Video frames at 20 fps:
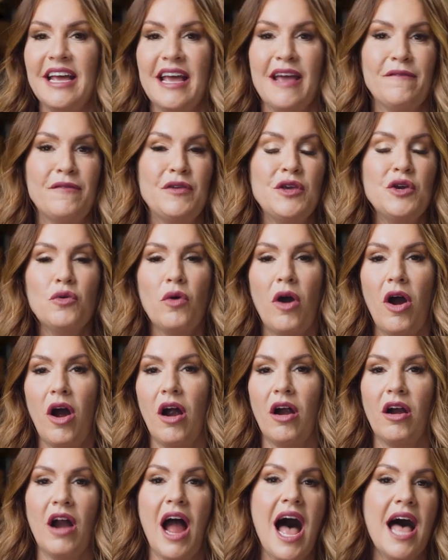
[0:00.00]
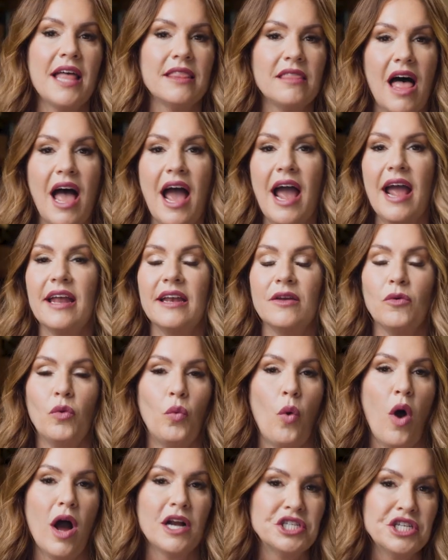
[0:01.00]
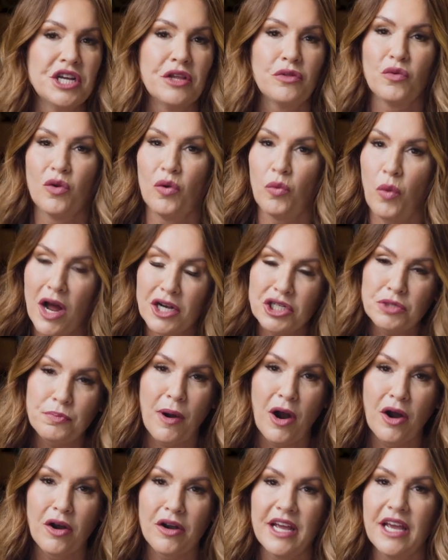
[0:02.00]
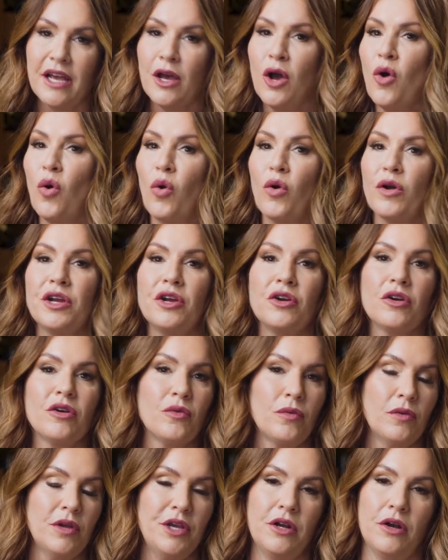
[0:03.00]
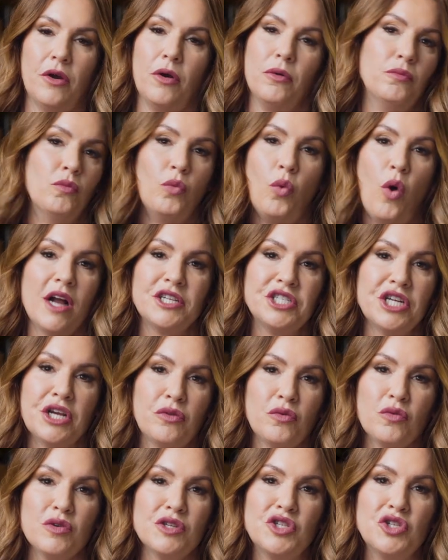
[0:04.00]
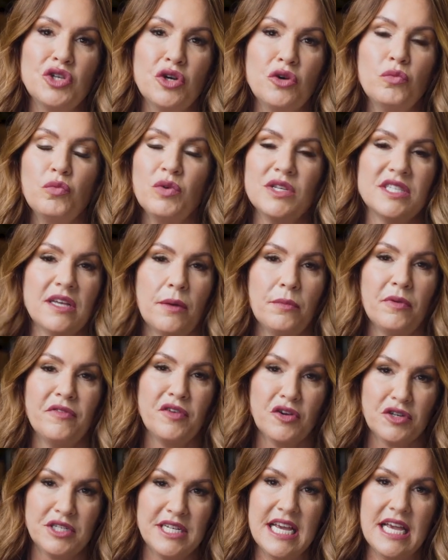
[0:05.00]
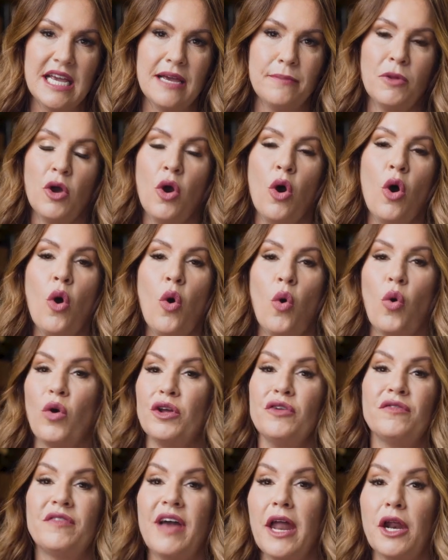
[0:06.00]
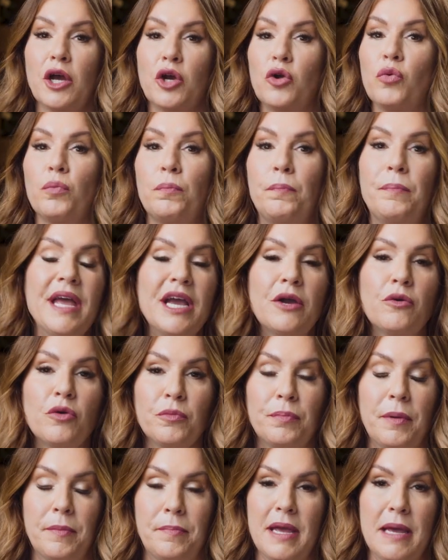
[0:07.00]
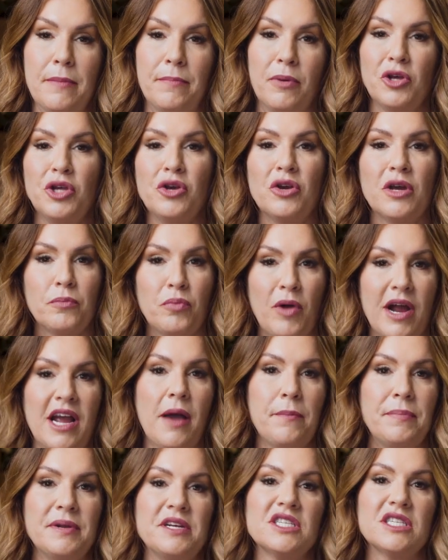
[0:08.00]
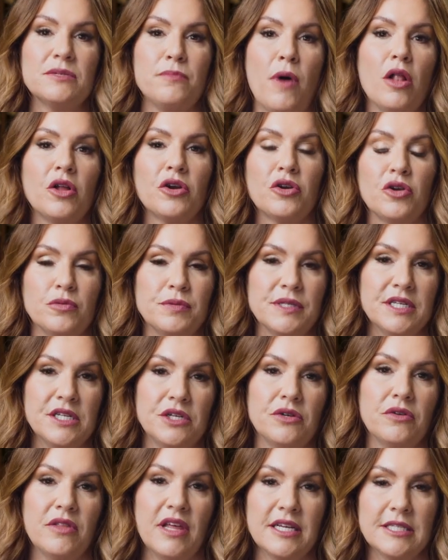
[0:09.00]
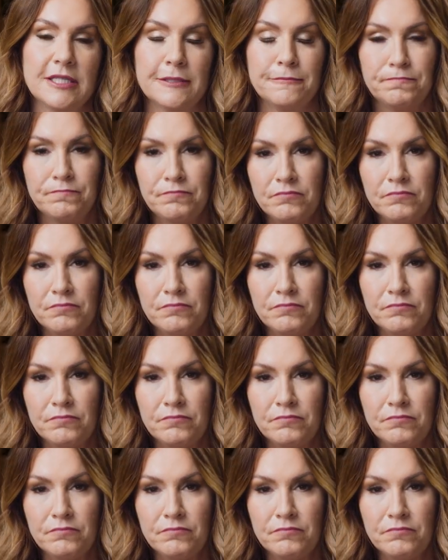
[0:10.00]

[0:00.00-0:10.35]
If you are online watching through a watch party, or you're, watching through a Zoom with some of your team, or you've got a big group of people, you could break up into smaller groups and do this.